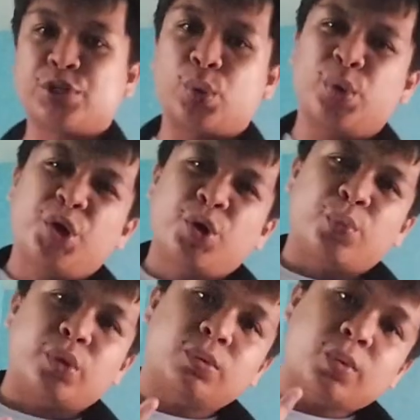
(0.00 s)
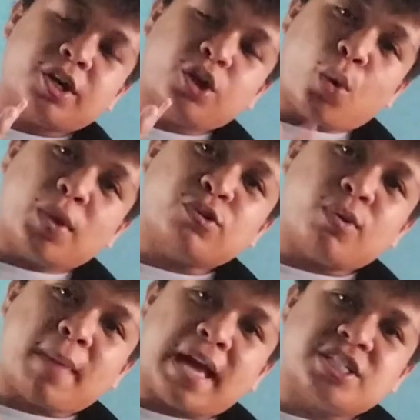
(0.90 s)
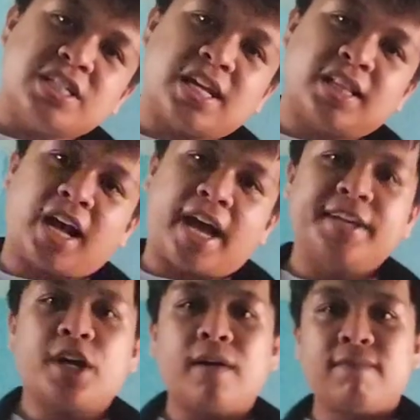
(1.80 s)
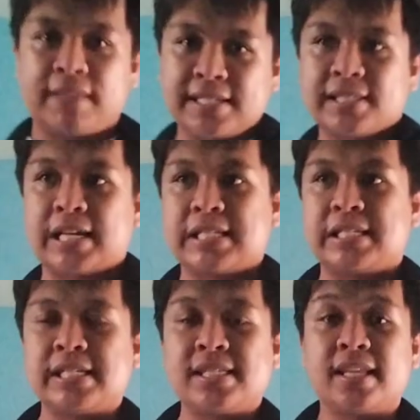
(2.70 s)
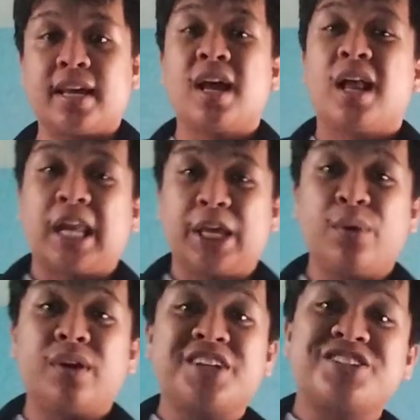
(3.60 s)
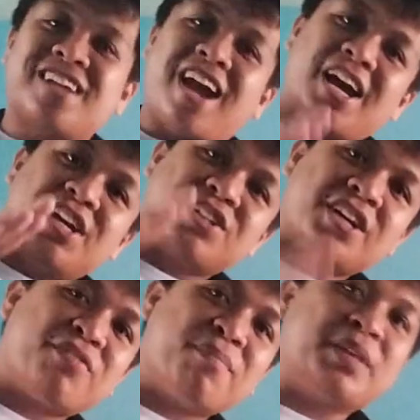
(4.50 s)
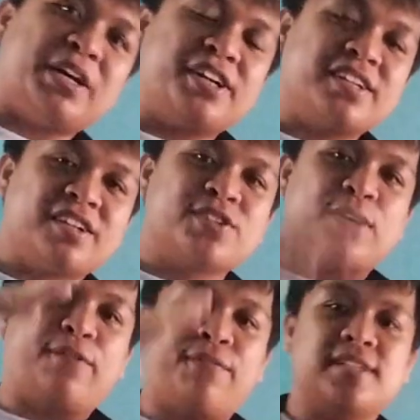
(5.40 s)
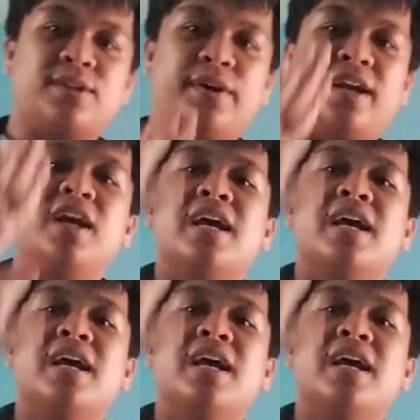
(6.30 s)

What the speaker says: So when you're going to imagine that kind of distance is like layo na jud kaayo siya from the Earth's surface, or